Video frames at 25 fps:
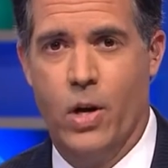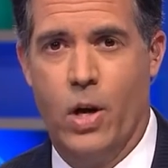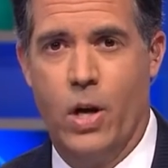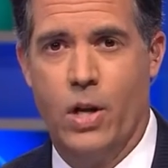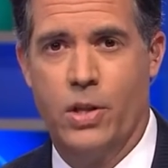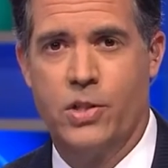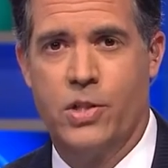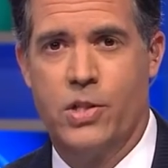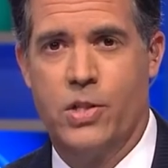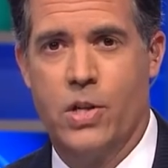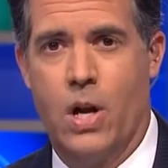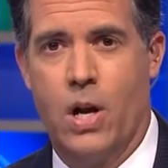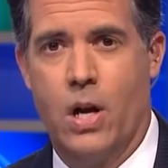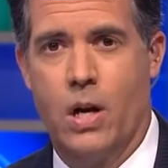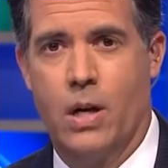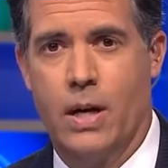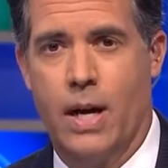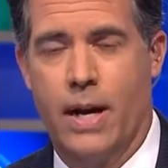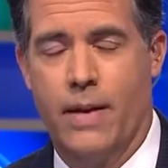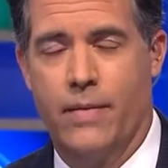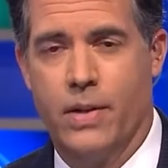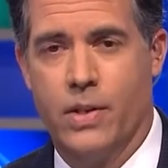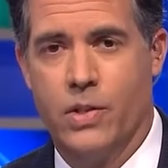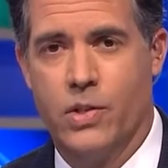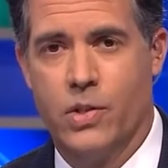an all-star,
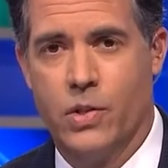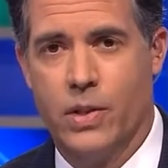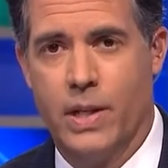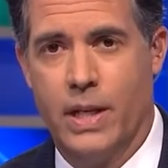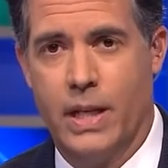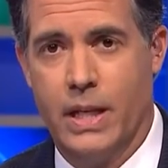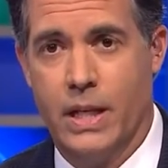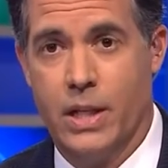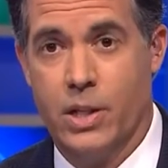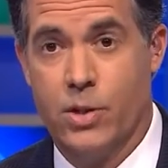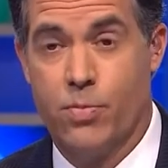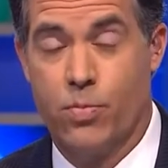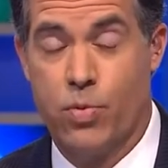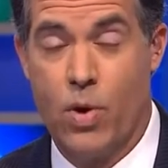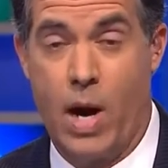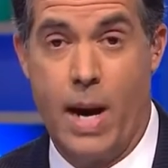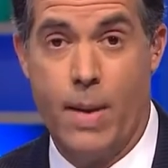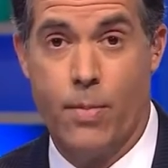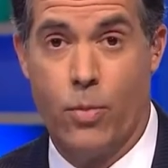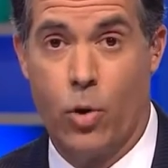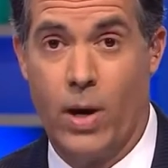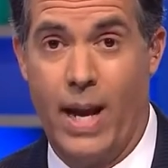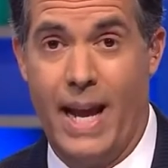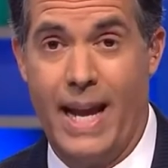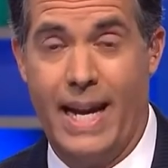obviously in his
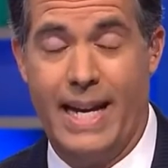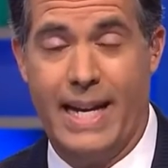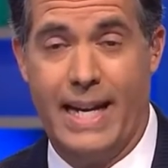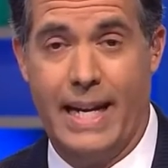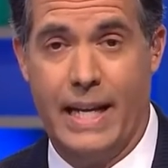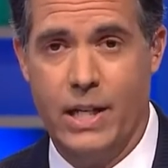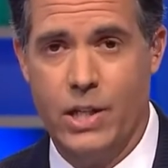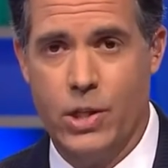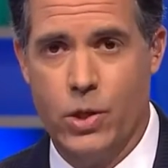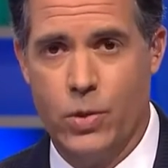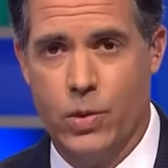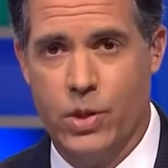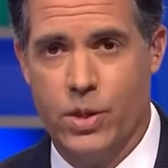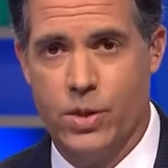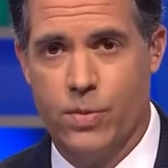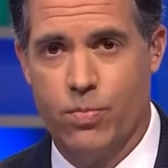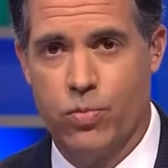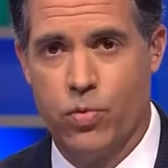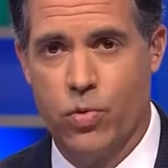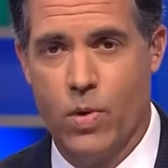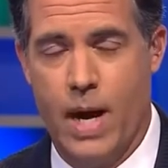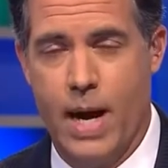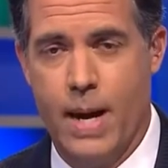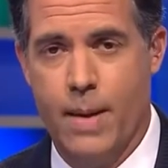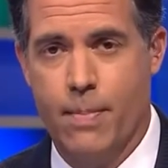prime or heading into his
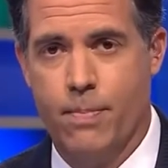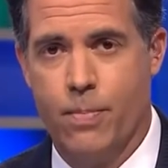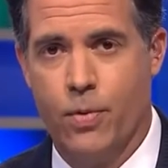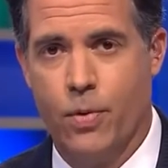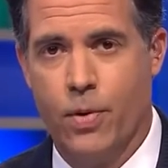prime,